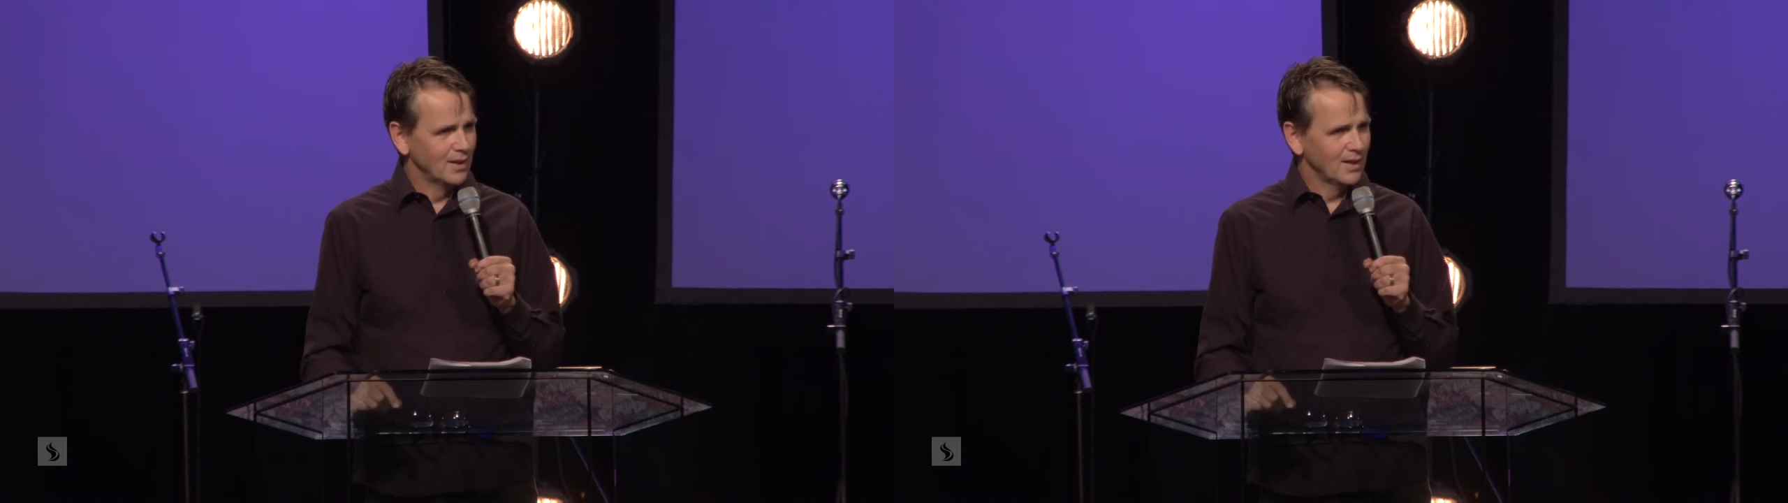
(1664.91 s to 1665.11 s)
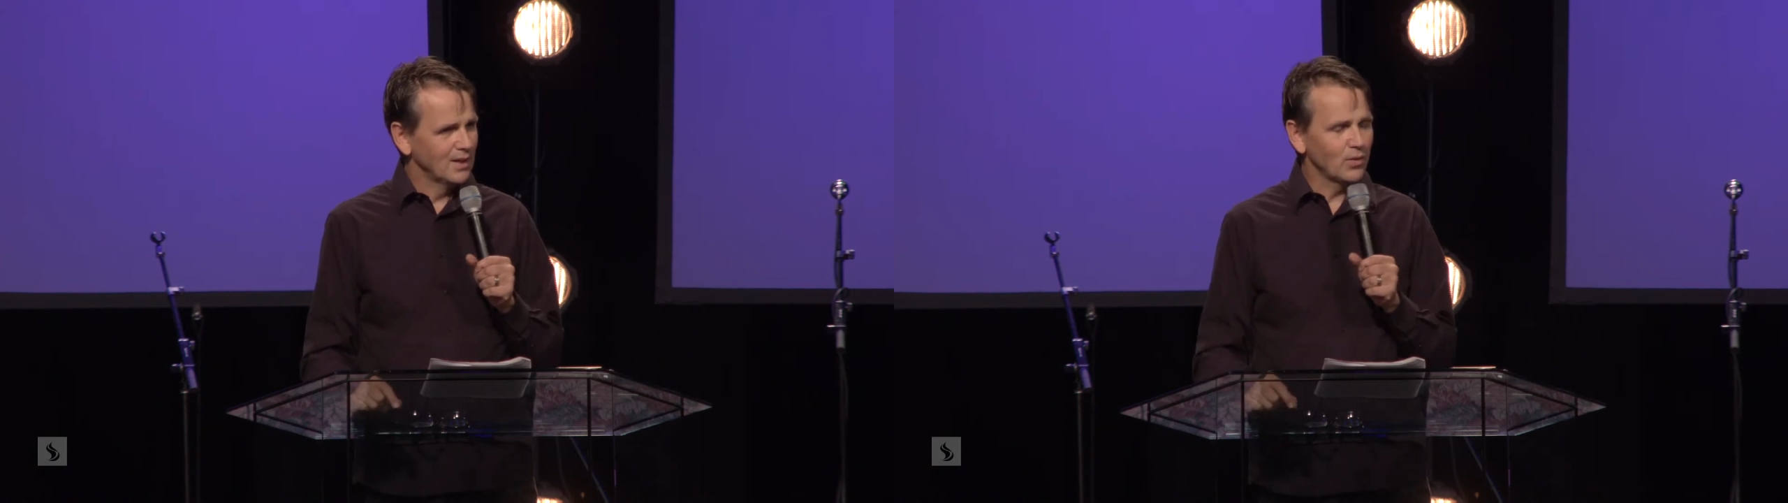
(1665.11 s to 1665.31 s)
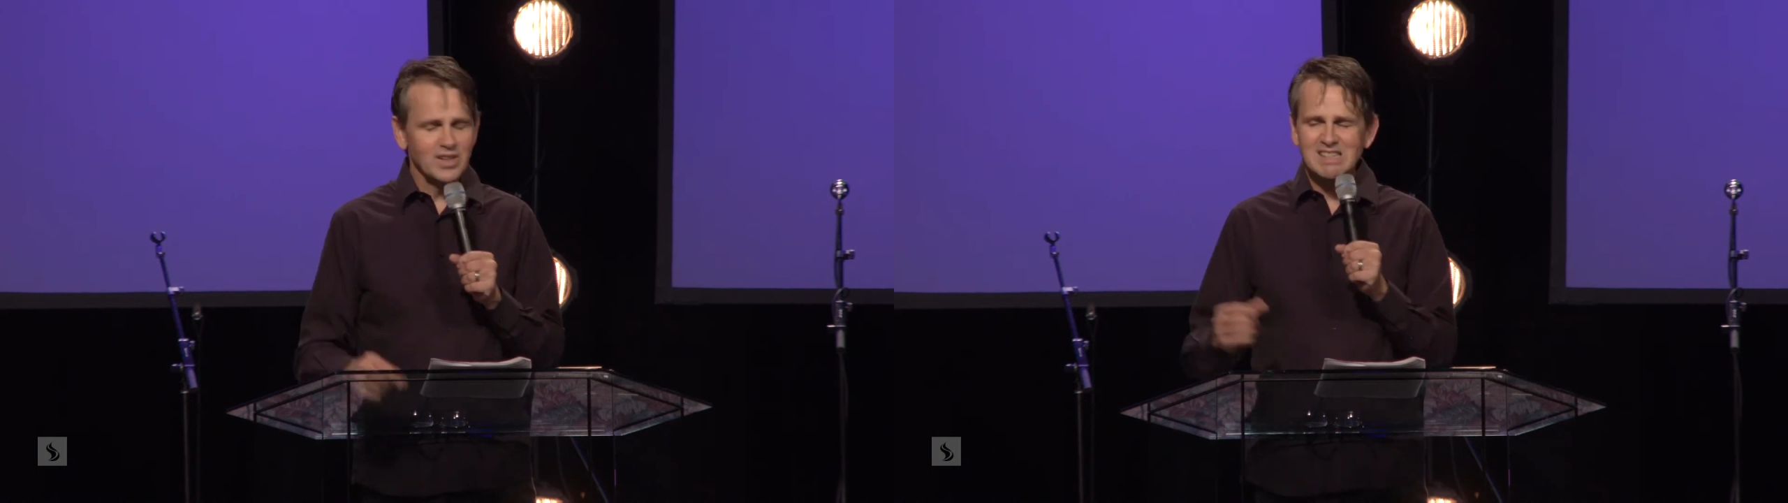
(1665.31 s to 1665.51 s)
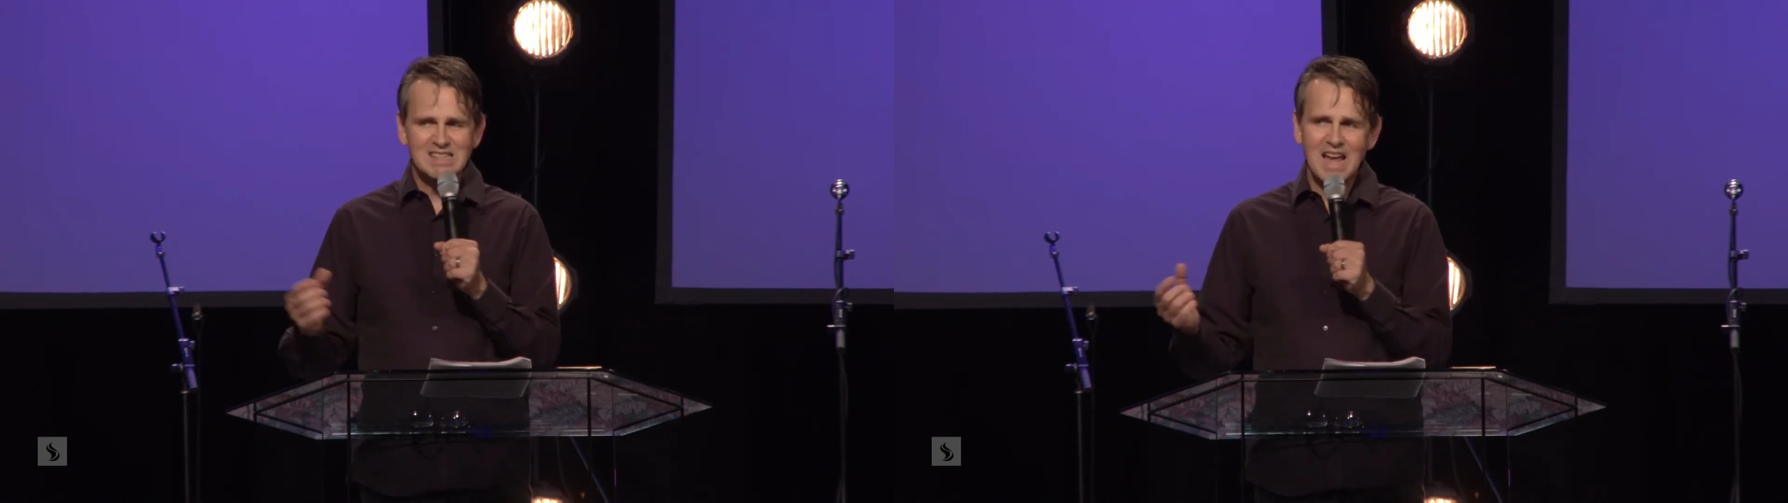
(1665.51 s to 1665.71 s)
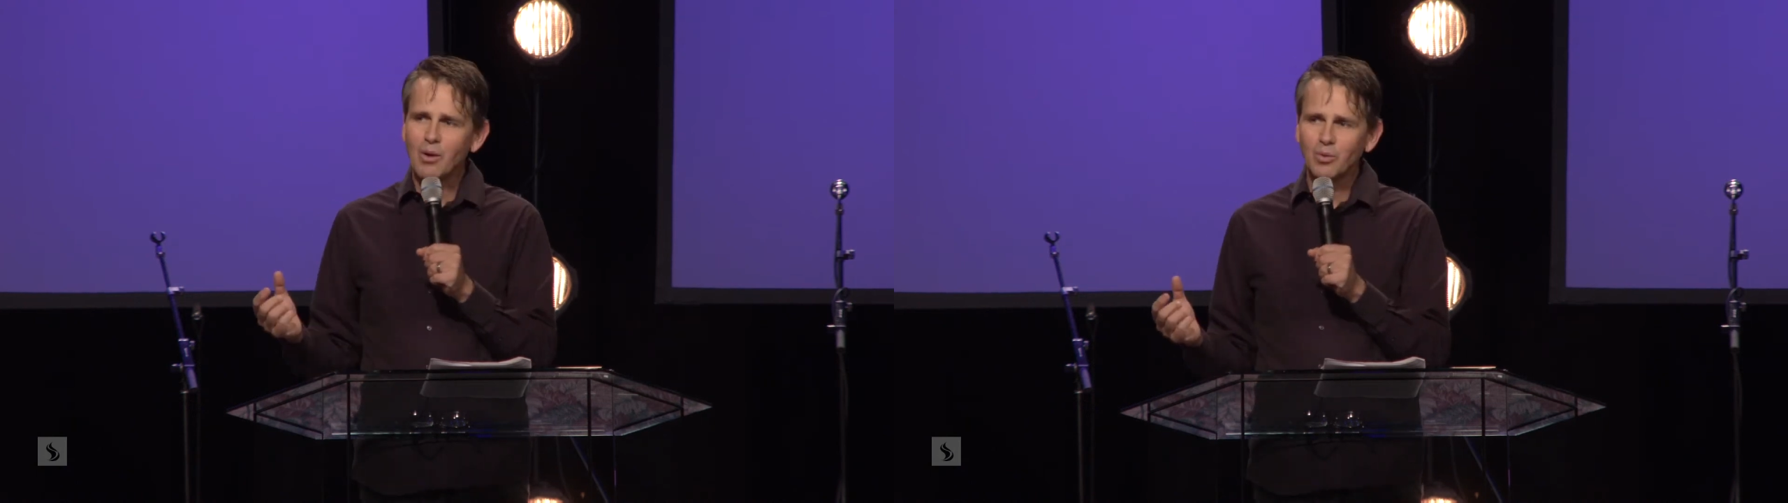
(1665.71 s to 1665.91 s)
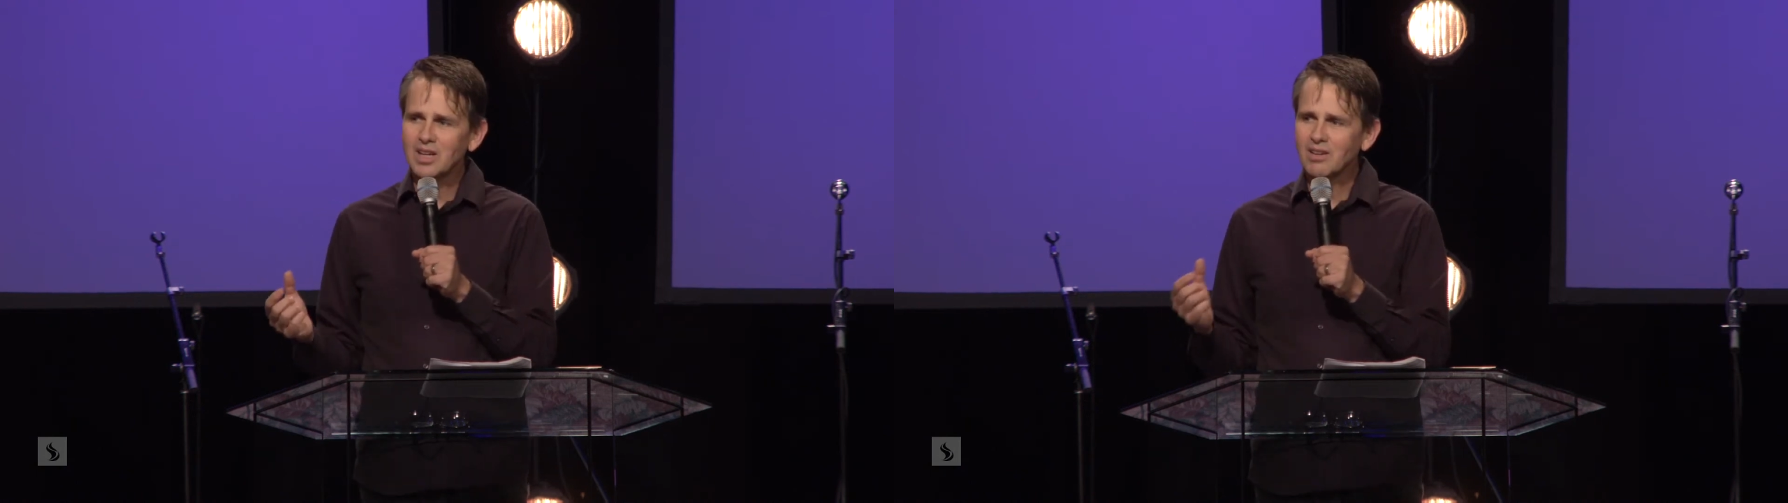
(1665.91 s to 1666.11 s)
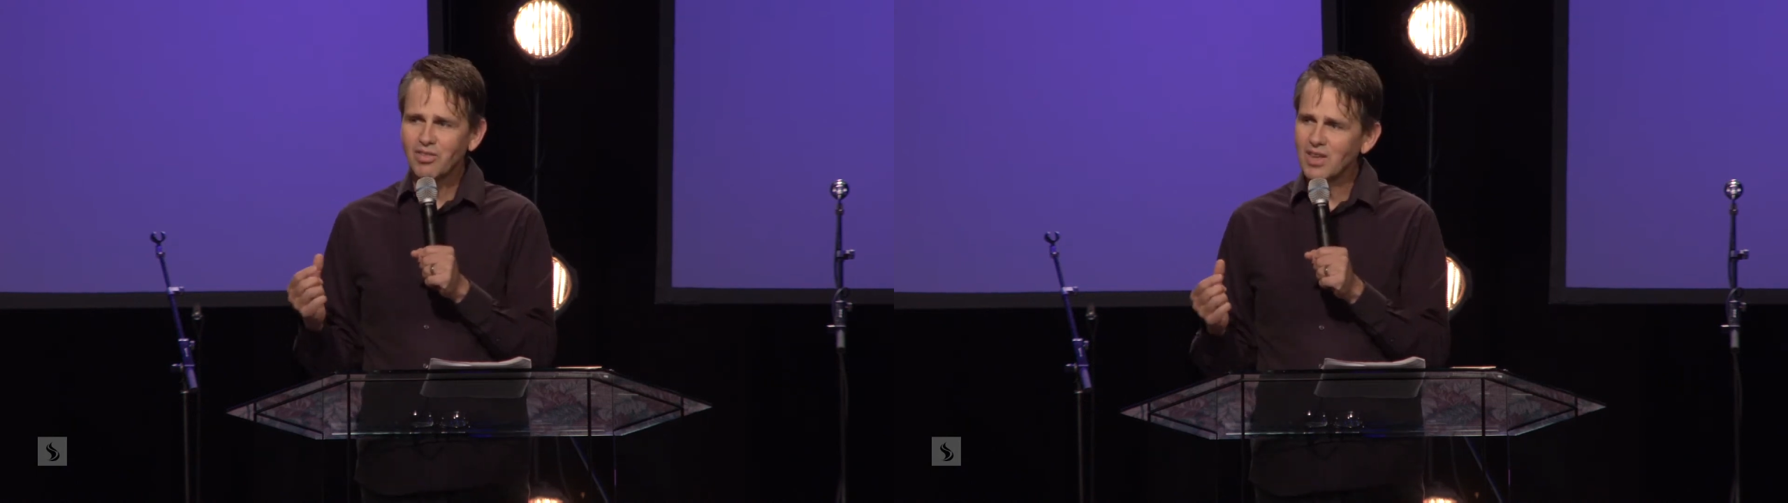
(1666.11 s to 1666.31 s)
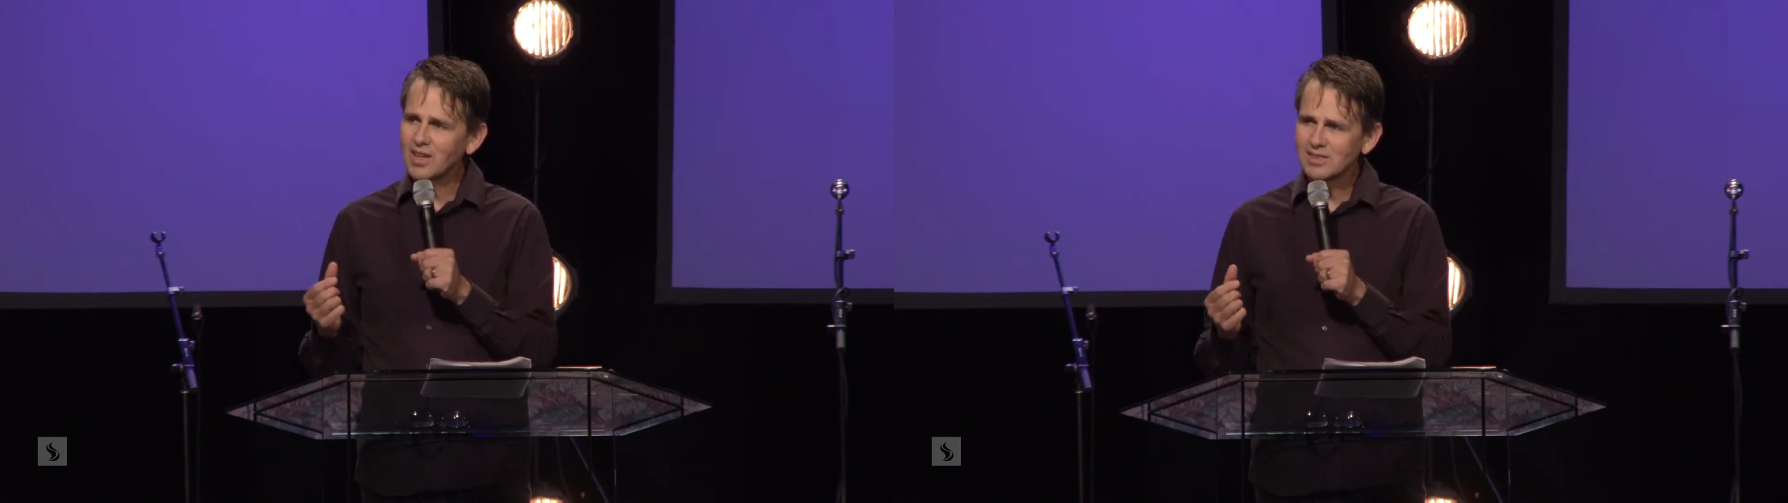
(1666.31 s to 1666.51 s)
You know, the astounding
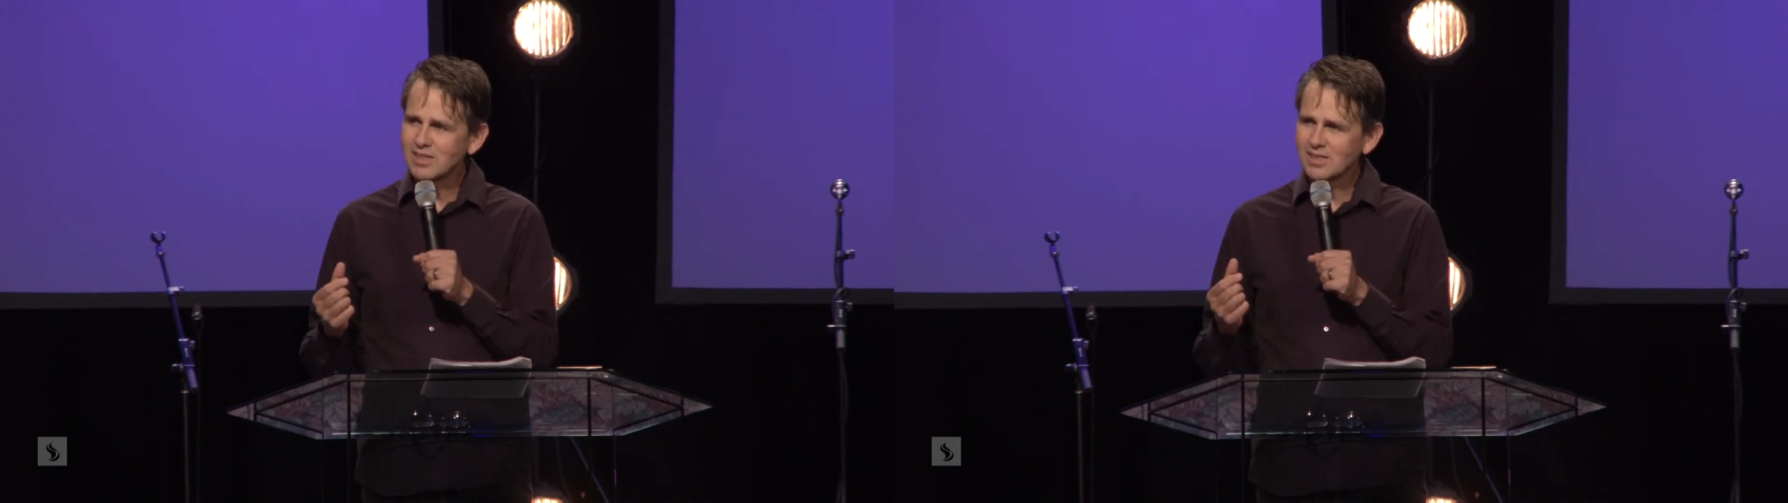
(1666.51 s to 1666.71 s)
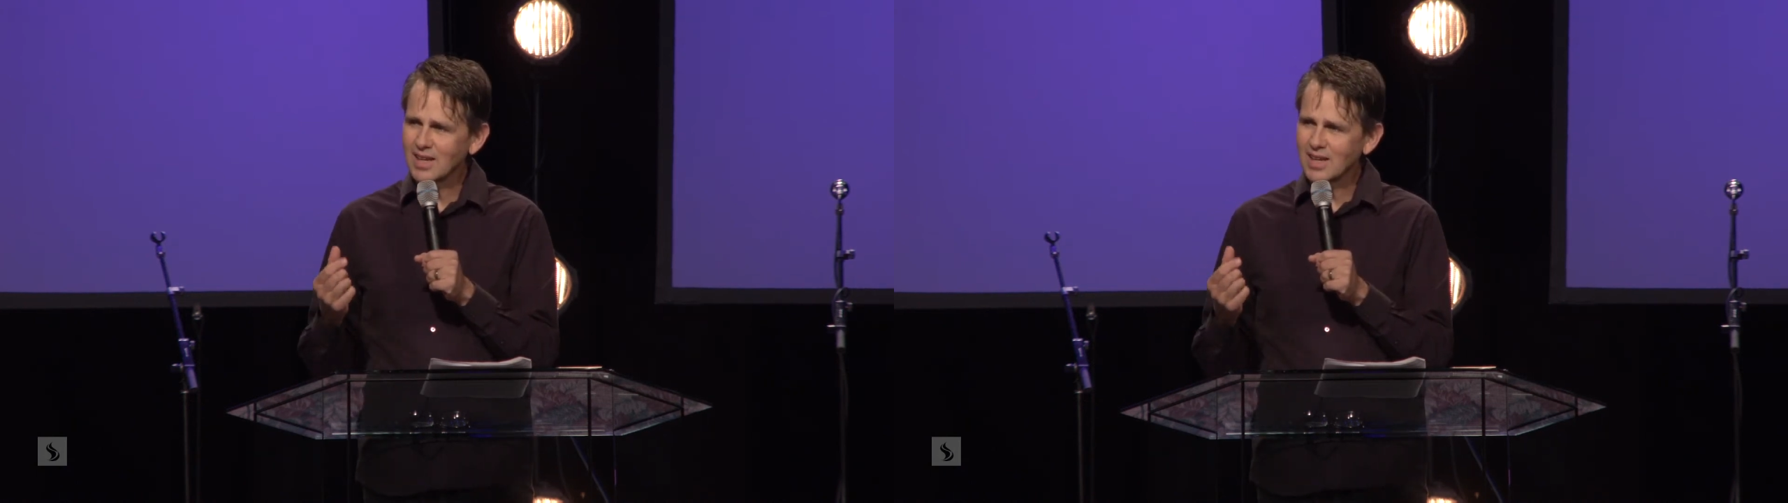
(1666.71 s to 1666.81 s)
thing is